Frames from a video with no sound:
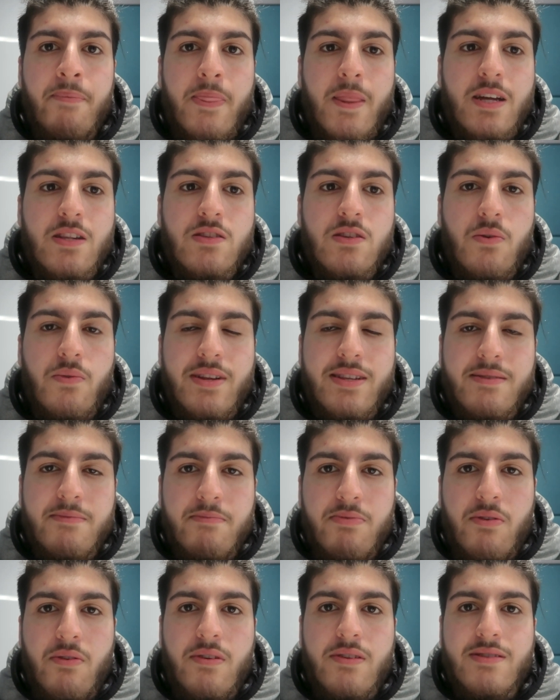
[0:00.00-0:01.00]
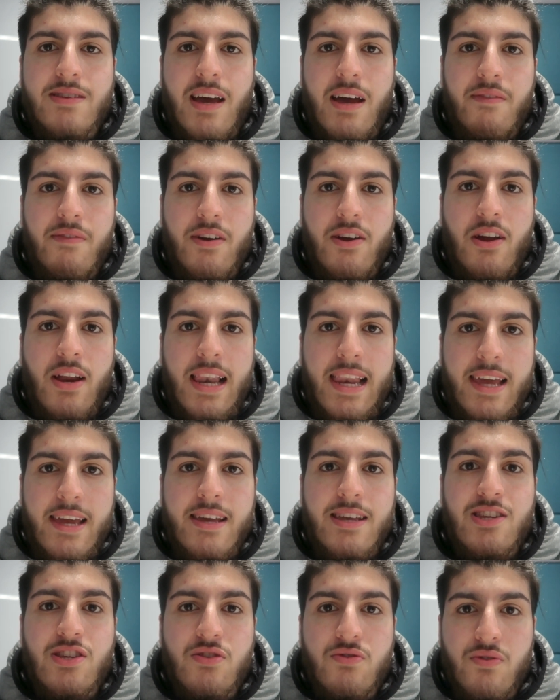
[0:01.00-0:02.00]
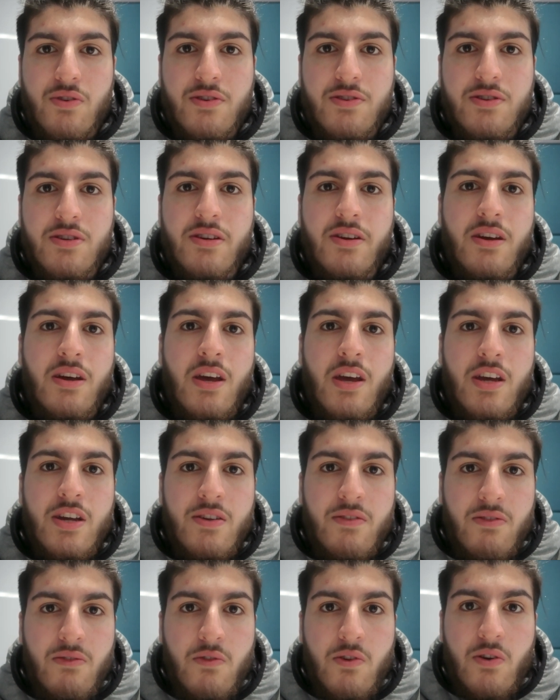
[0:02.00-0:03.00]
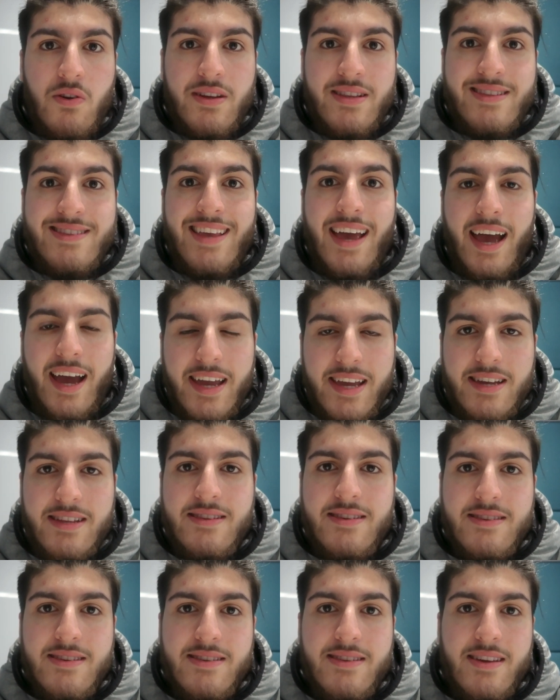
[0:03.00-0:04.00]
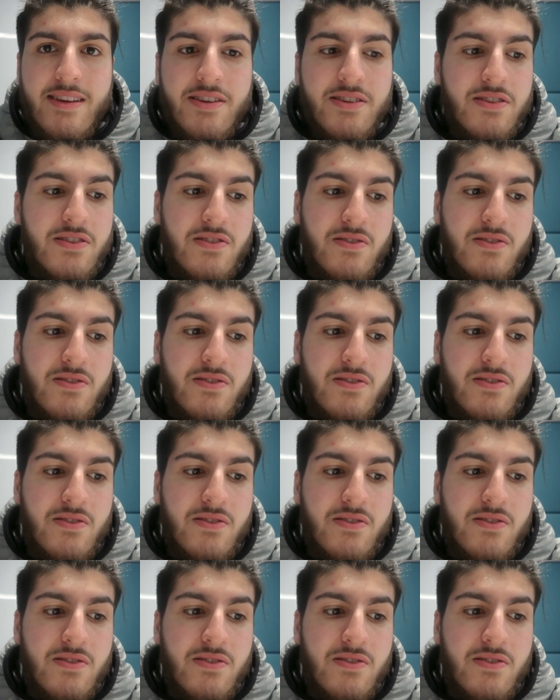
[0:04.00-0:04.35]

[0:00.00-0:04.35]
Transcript: And so it's important to have a clear structure through your entire dissertation.